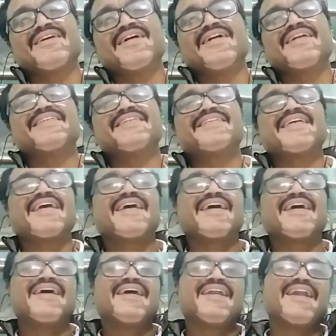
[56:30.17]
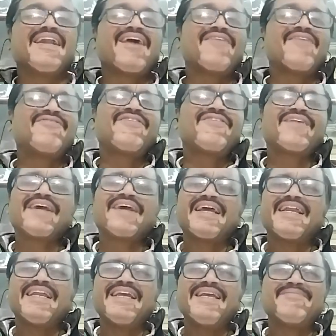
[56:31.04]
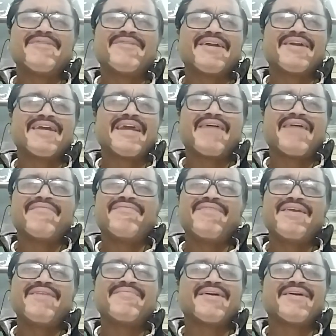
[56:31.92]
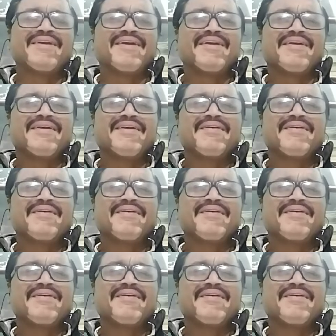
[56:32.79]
It is a love for anybody, everybody.